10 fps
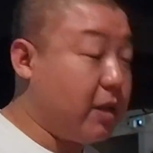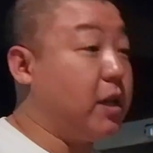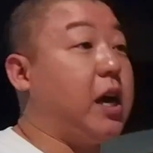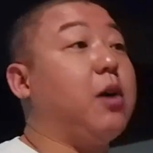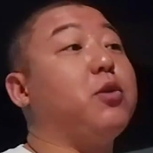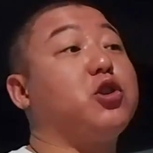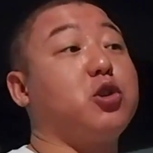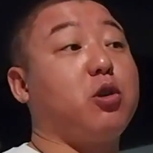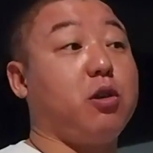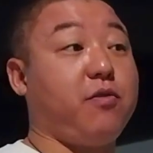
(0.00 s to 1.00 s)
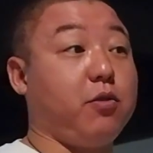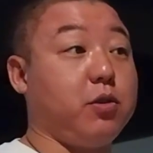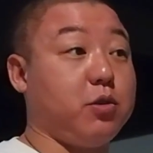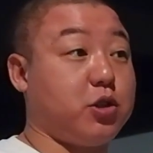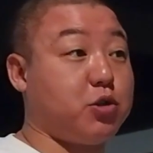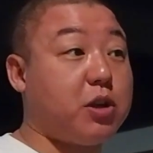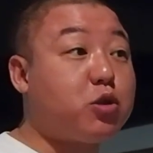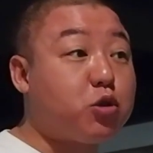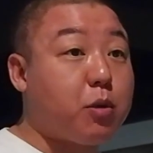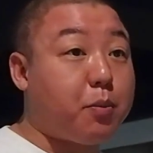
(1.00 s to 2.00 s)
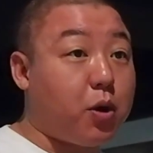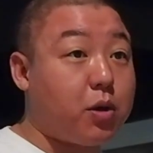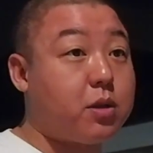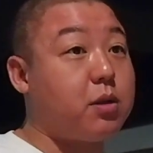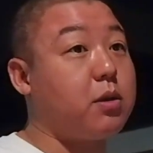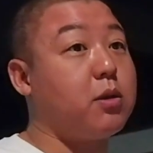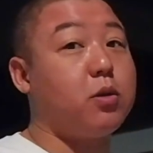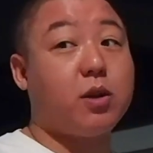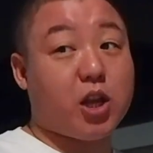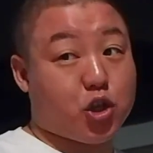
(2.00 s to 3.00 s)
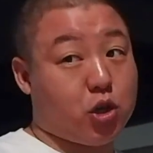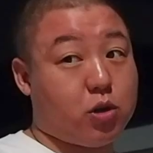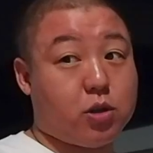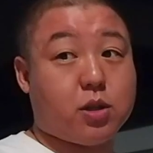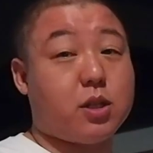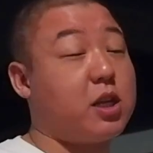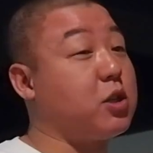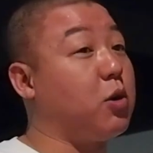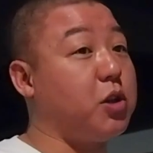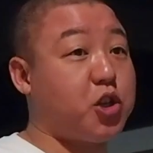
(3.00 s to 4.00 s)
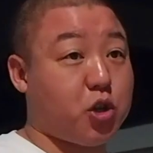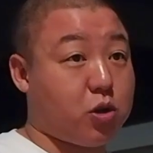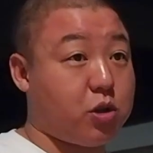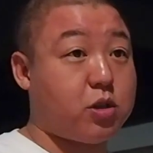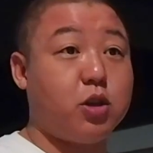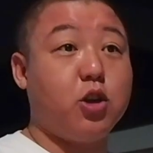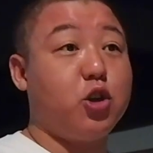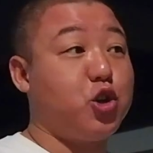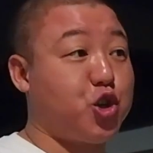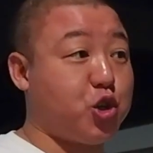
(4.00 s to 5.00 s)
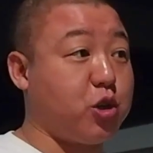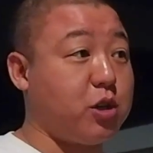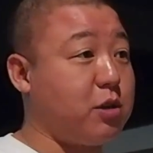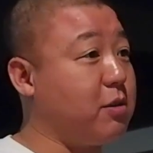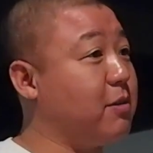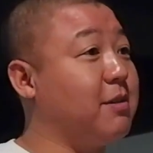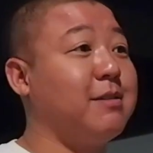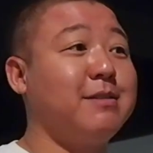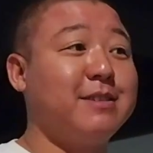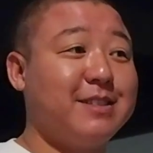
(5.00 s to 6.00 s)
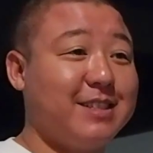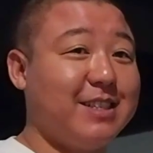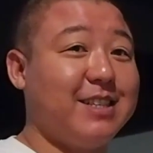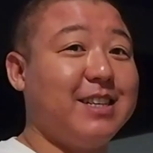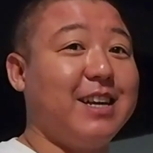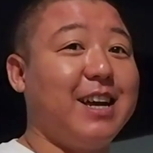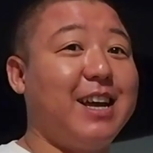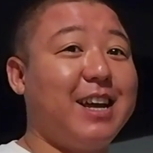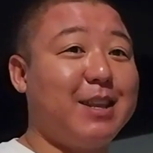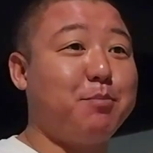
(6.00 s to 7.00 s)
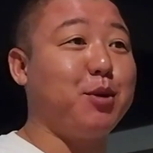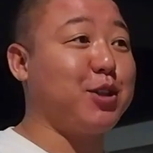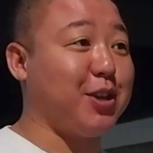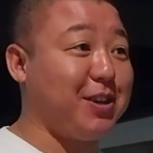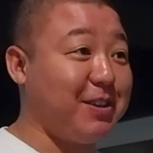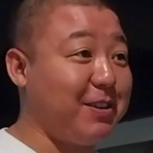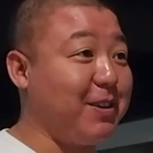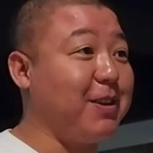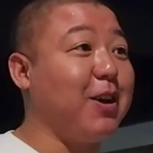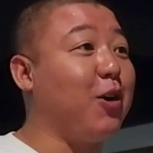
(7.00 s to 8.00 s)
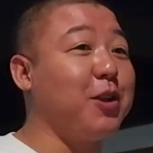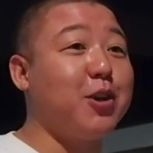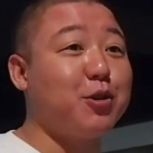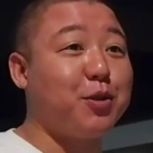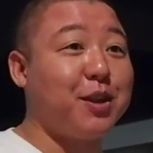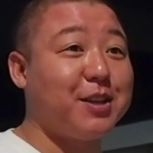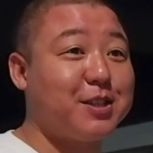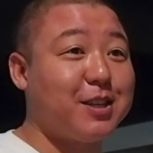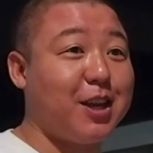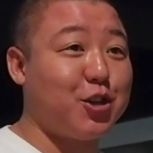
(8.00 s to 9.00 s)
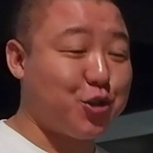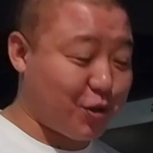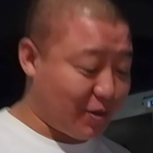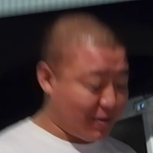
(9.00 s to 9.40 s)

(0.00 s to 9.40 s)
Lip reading: our chocolate fondant. Straight to the point. You like chocolate, there's only chocolate, sugar, and butter, only good things, and sugar.